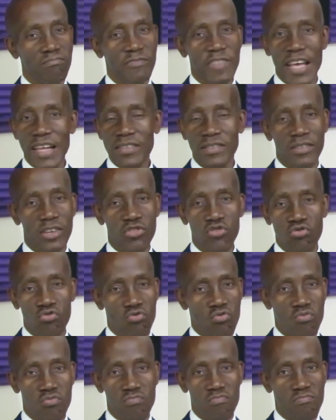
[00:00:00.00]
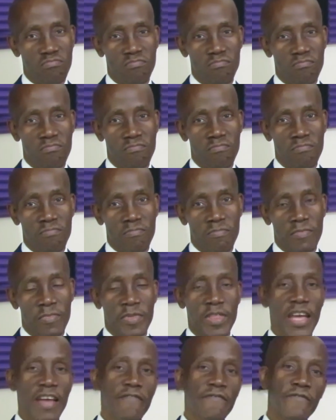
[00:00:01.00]
That's not true.
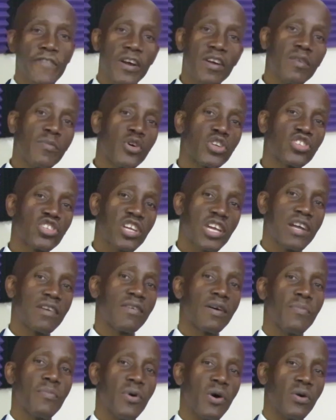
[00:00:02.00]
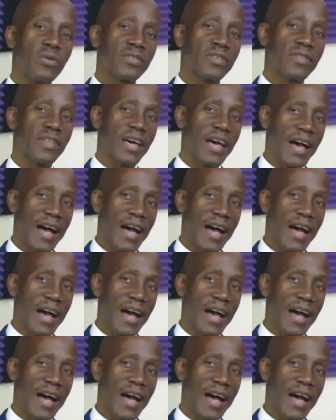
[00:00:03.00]
They very much care about the